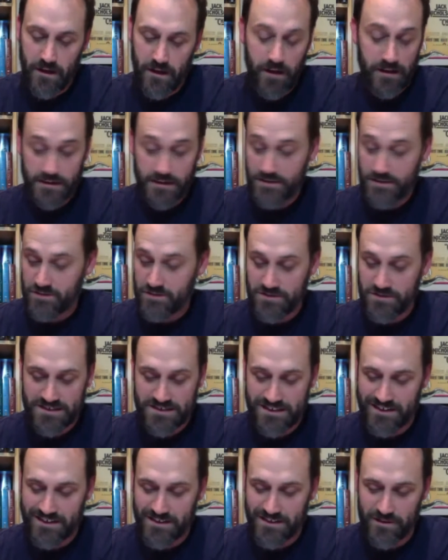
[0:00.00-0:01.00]
Issues is
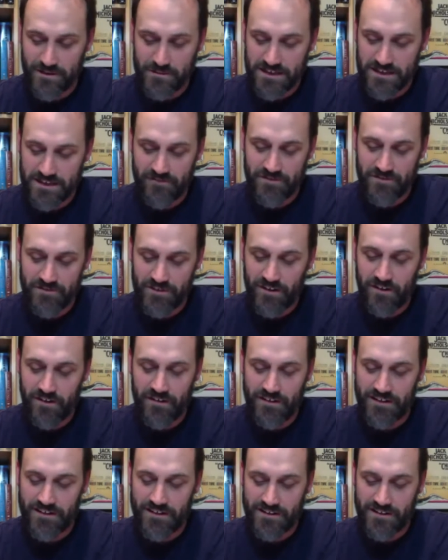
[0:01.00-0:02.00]
in here himself. You're
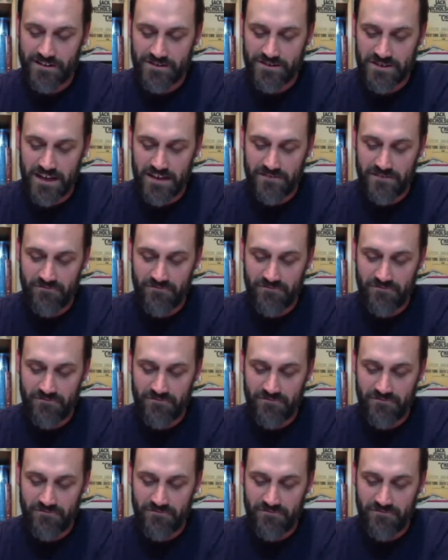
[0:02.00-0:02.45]
already in here chatting.